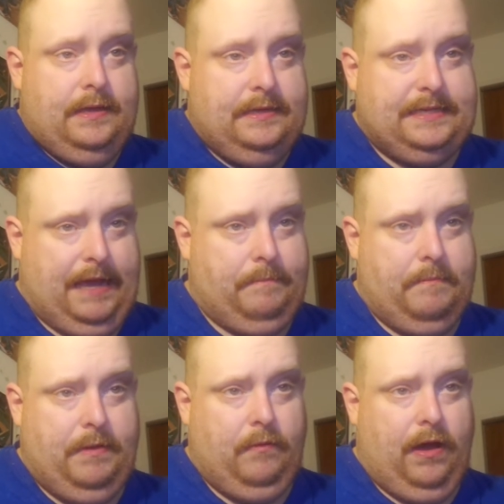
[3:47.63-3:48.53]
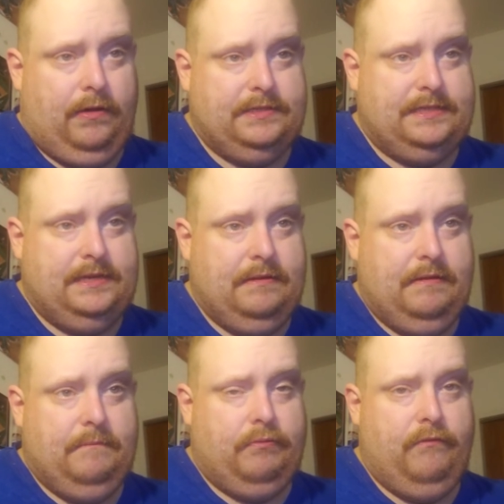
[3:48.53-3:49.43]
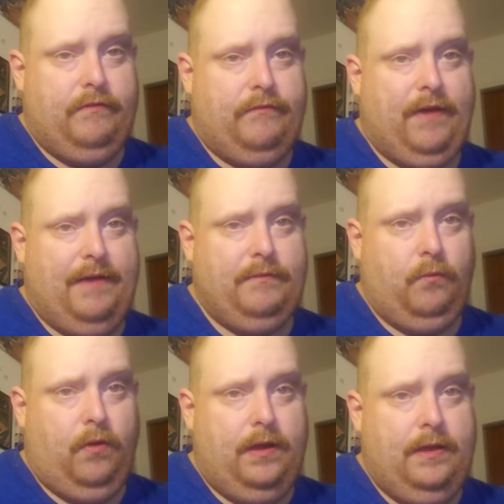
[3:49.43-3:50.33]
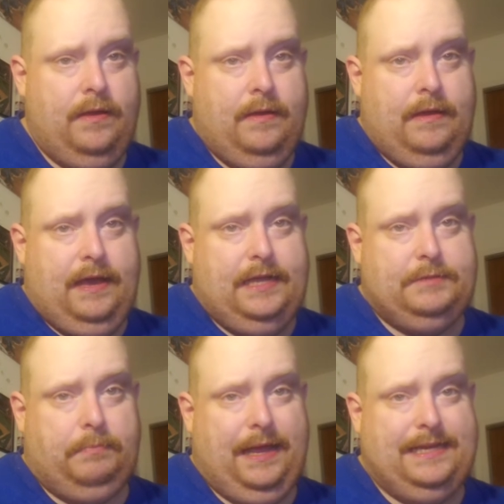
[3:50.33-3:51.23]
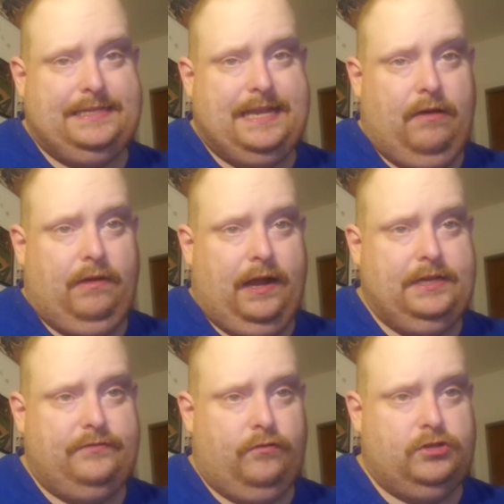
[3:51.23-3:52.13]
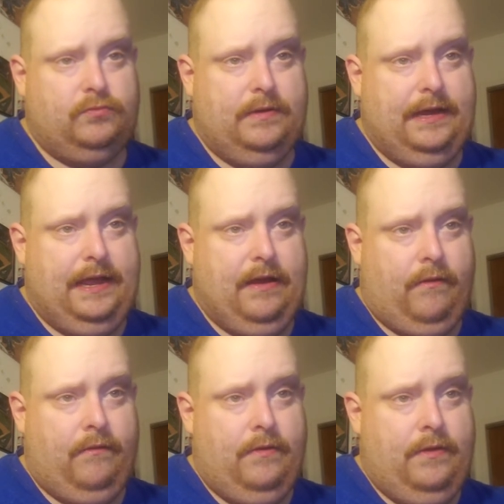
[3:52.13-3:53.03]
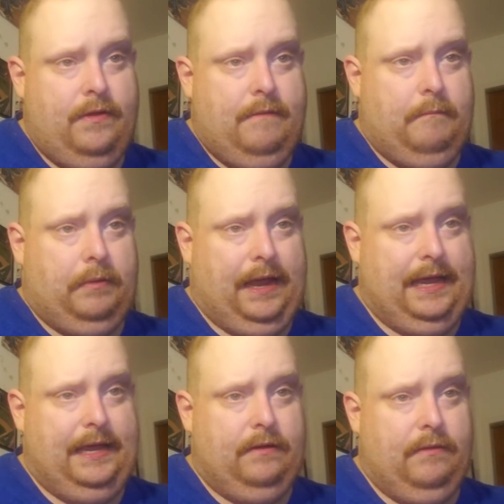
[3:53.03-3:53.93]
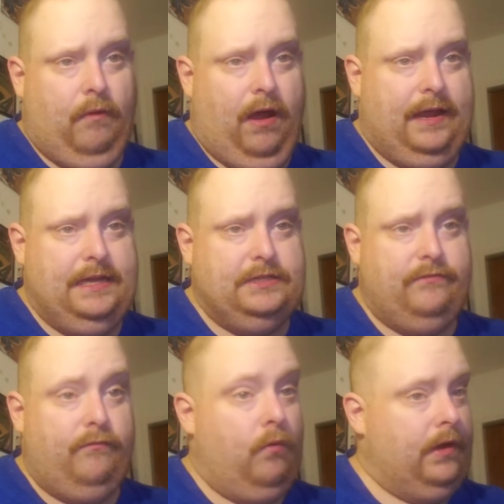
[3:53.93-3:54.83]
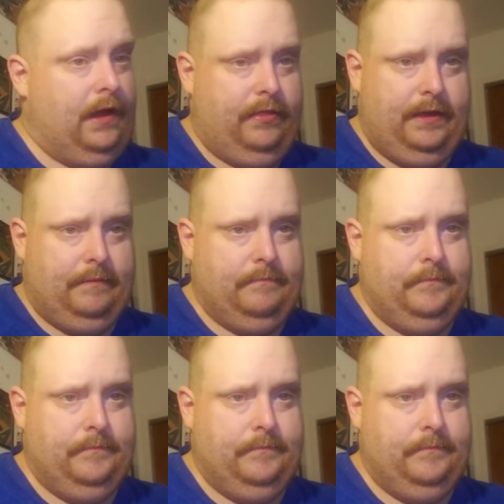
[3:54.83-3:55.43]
Tampa, meanwhile, has improved to 5-1 as Blake Snell got his first win of the year, blanking the Rockies 4-0.